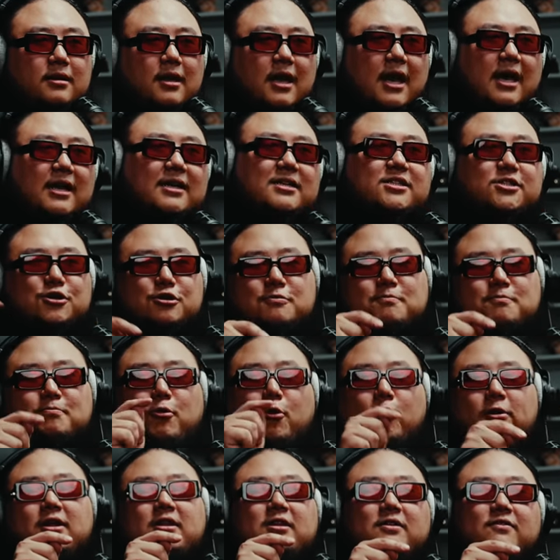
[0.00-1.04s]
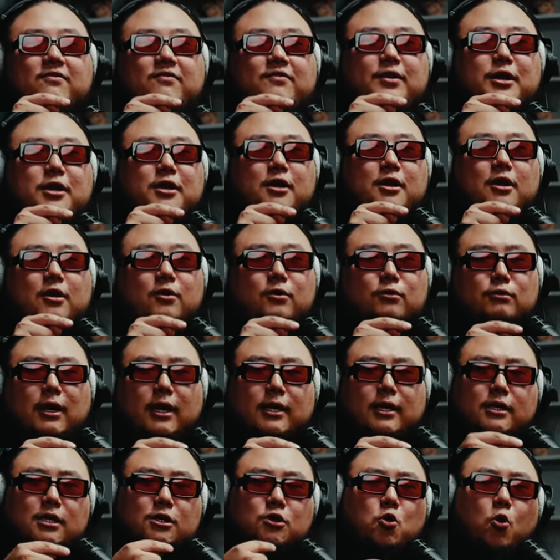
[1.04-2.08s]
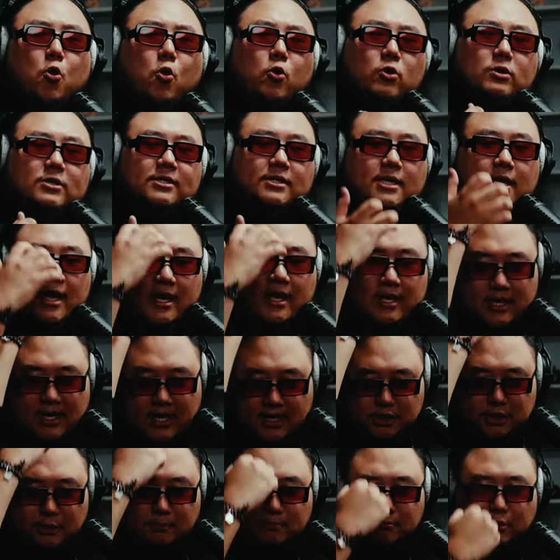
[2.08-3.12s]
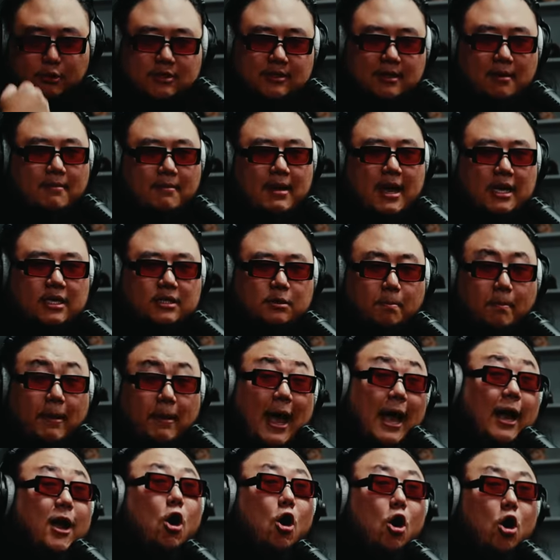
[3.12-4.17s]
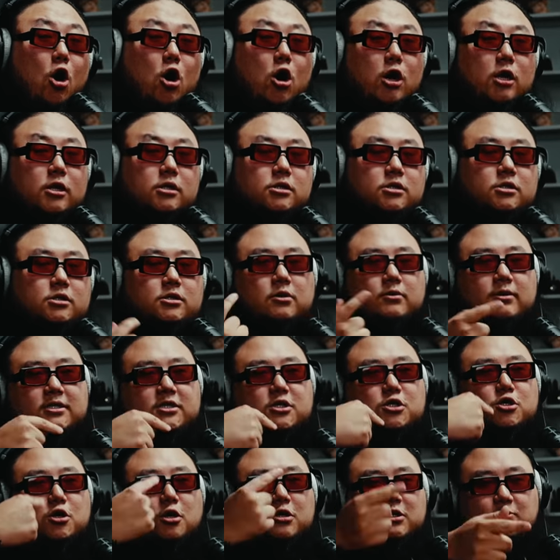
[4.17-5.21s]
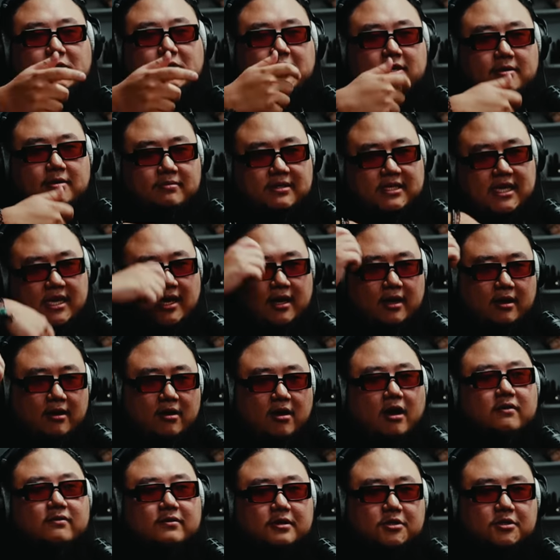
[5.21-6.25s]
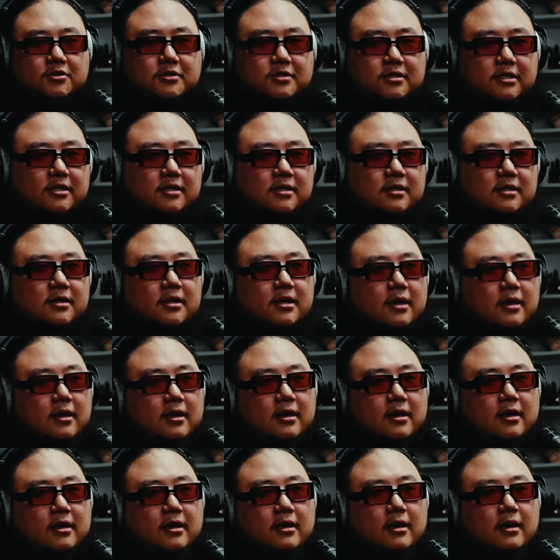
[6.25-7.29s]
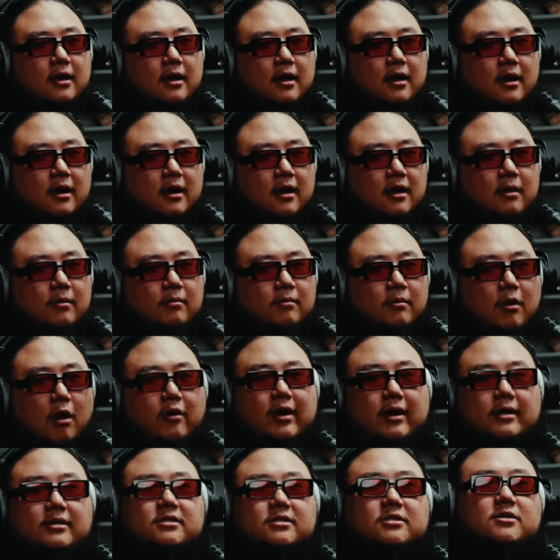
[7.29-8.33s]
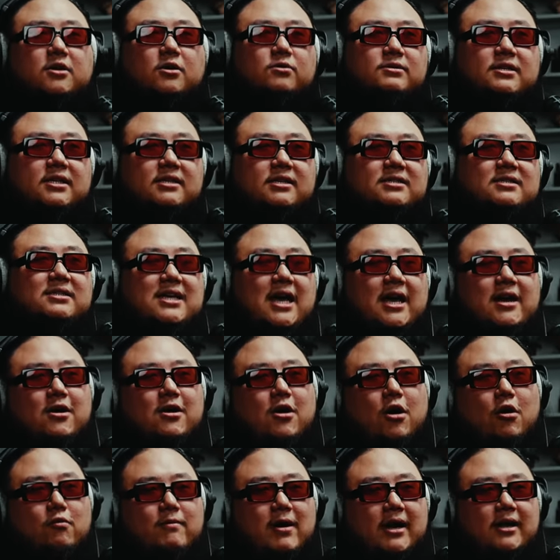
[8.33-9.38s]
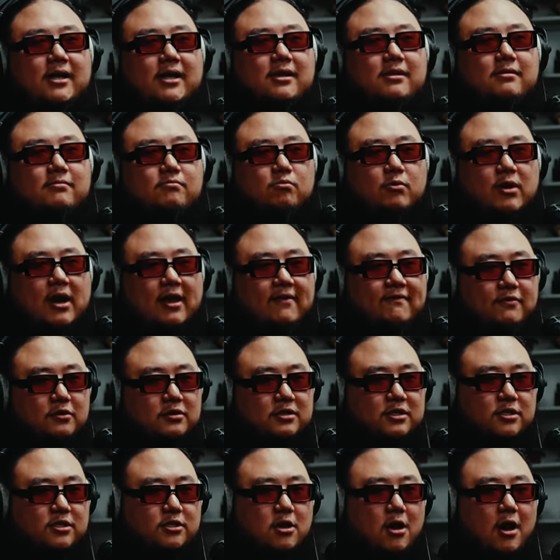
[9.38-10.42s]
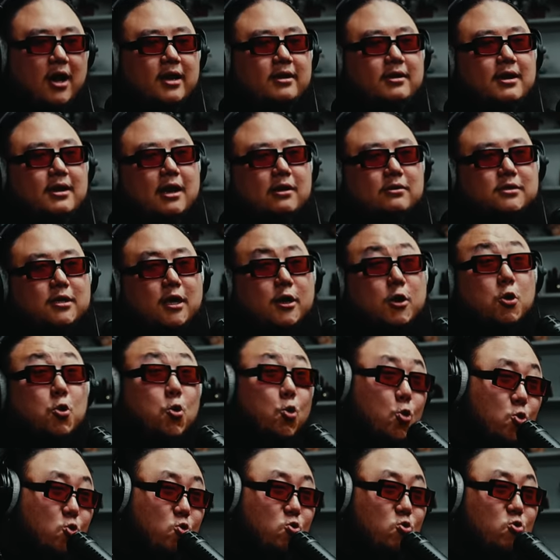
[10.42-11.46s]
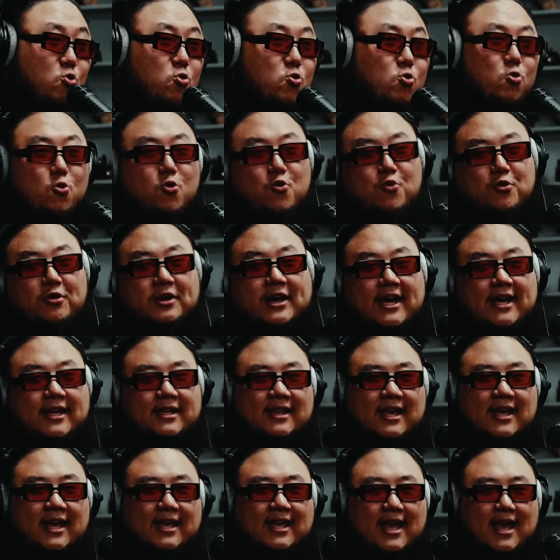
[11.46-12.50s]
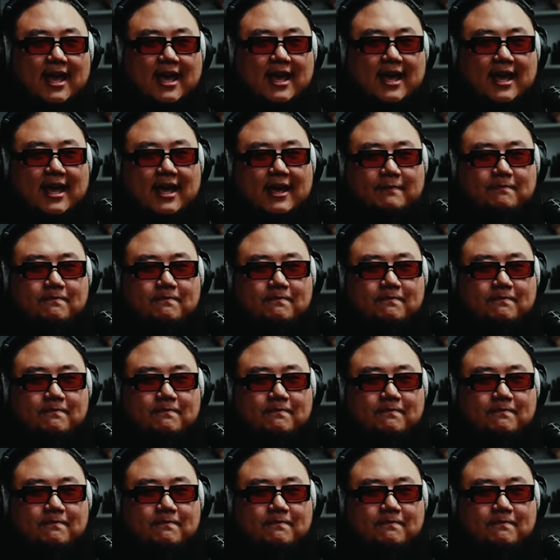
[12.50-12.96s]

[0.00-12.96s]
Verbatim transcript: At a certain point in the video, I think towards the end, he actually puts the mask back on. So it starts with him taking it off. Interesting. Um, all right, so this set already, when I first saw it, I was like, ooh, we're getting like a,